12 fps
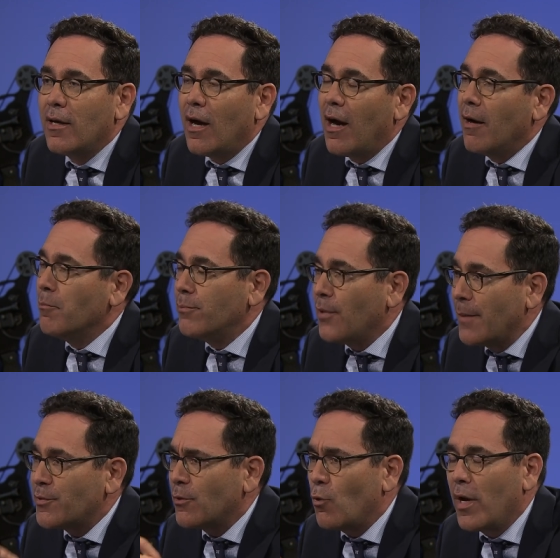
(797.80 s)
Um,
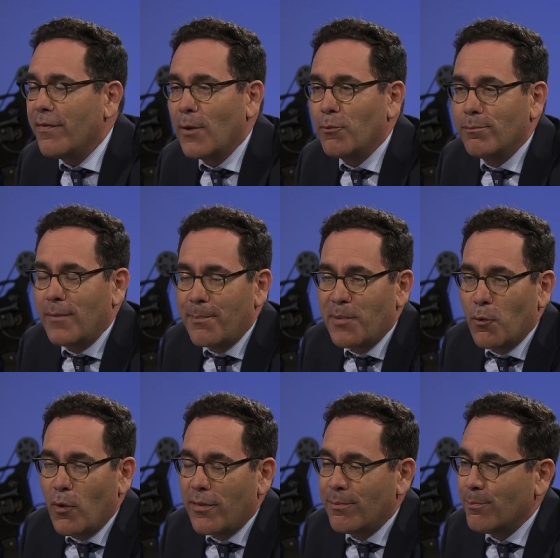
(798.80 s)
perhaps the one that might be
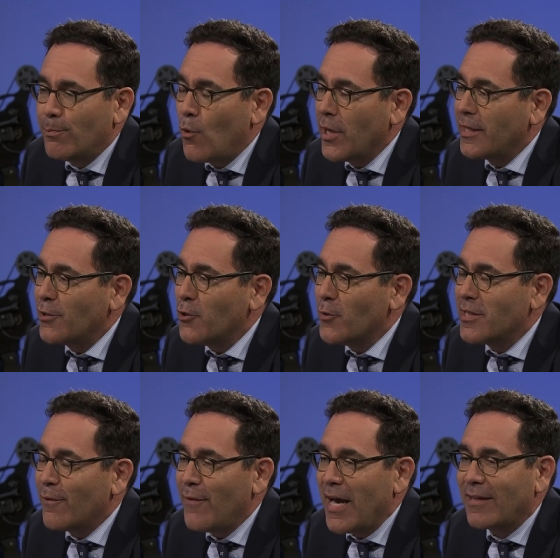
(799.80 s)
worth pointing to is
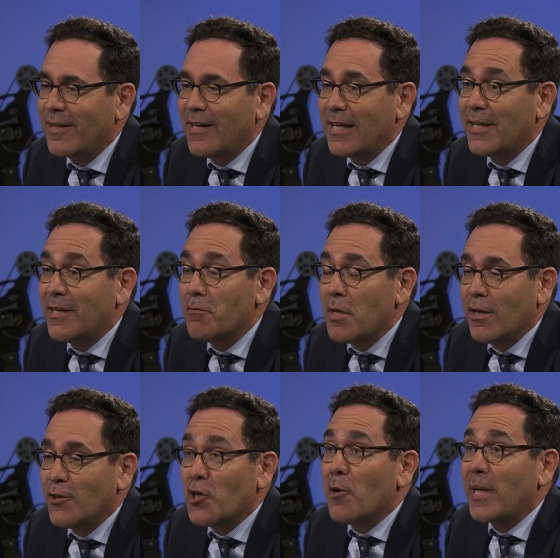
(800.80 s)
the fact that in
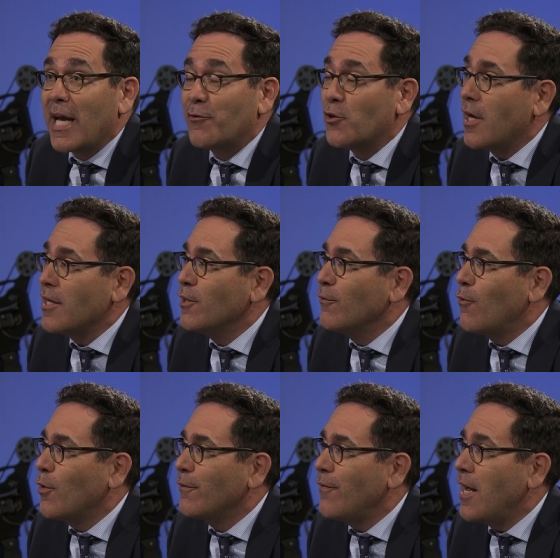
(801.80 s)
Germany after
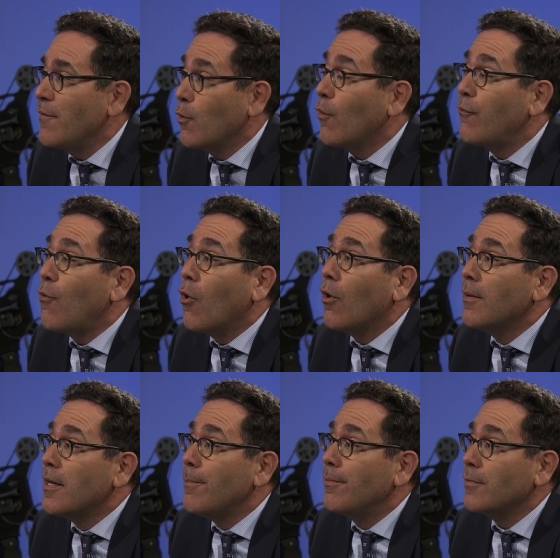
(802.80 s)
1945, there were four
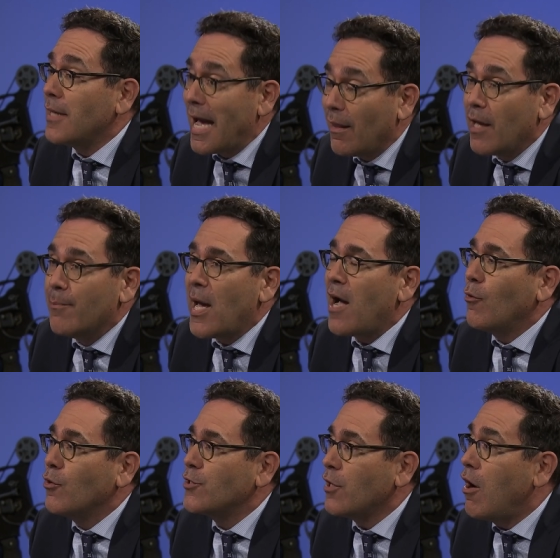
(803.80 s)
Allied
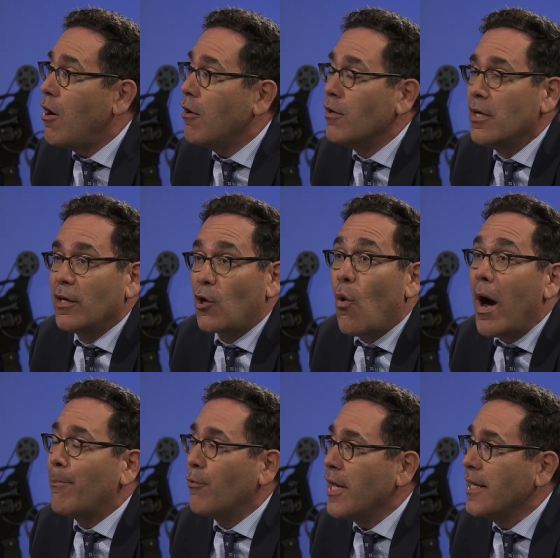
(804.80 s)
powers all
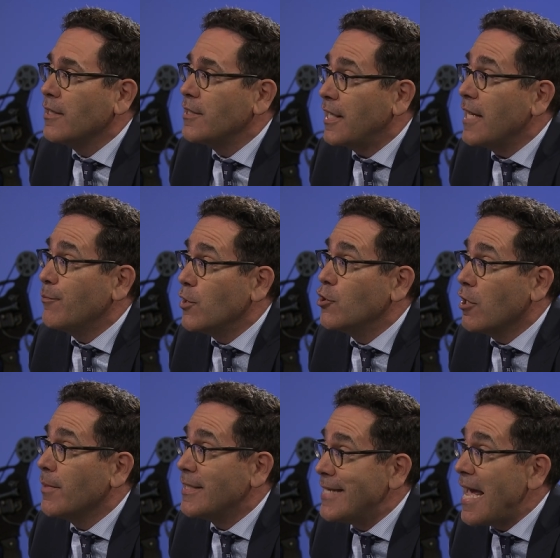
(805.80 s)
cooperating to keep the
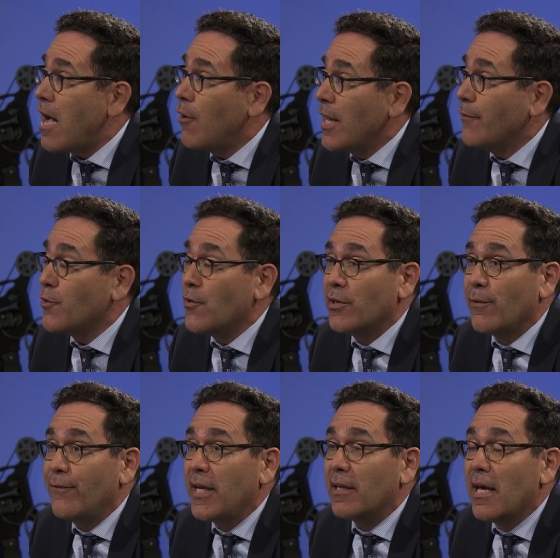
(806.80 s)
Germans down after their
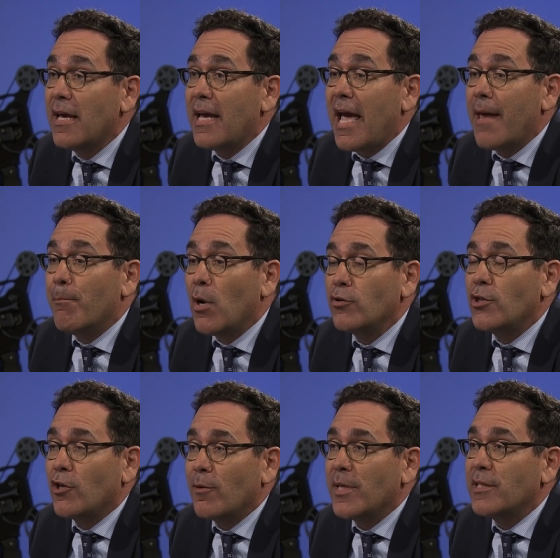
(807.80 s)
defeat. And most
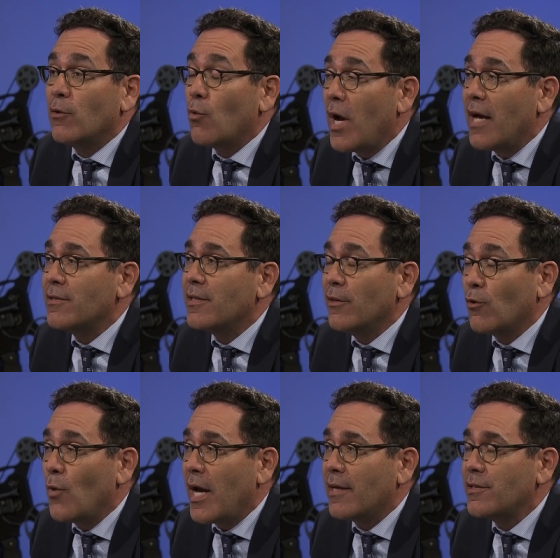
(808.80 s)
Germans in West in the
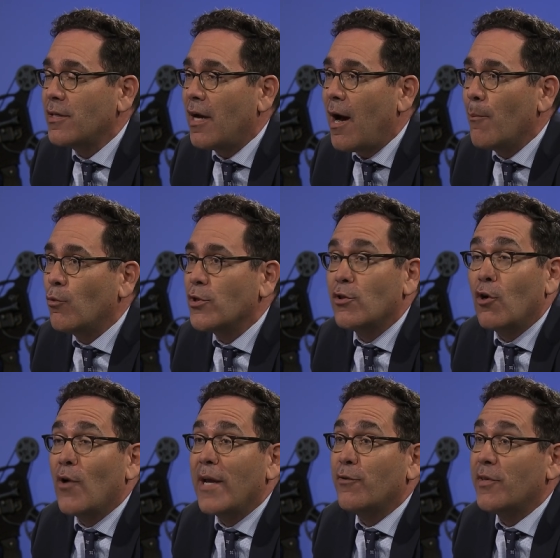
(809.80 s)
West um, were so
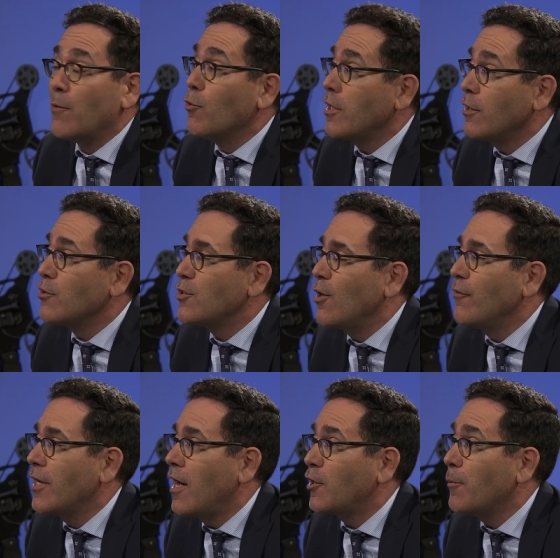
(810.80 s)
grateful they weren't under
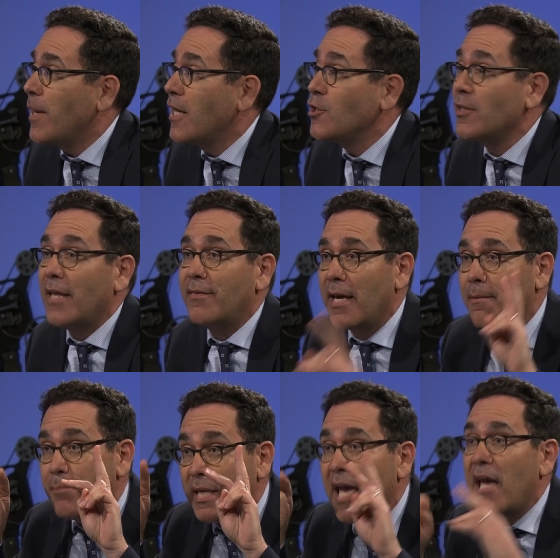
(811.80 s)
Soviet occupation that they
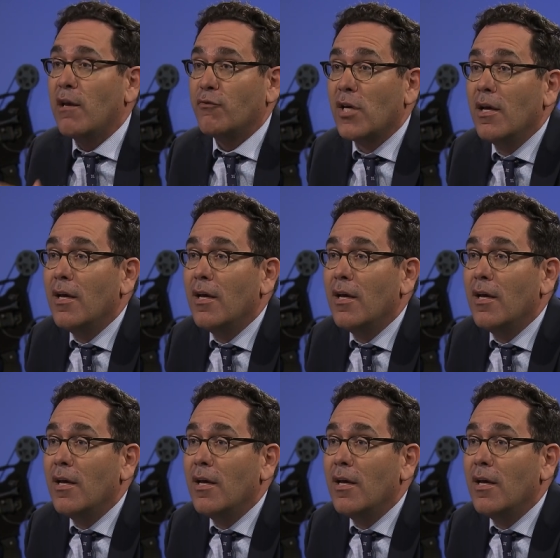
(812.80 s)
behaved.